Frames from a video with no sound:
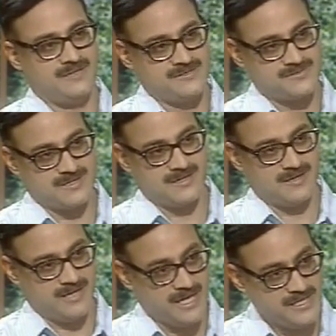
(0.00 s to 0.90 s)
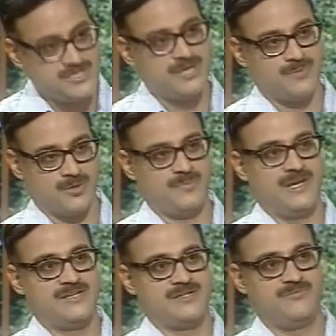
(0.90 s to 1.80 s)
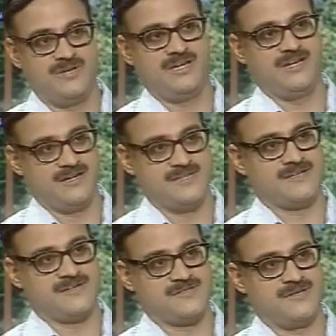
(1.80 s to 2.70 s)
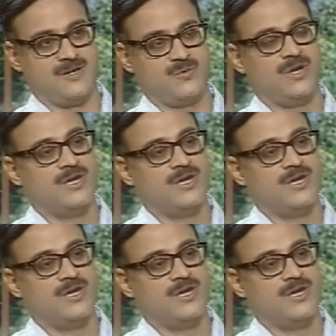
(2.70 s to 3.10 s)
This aging population we discussed now.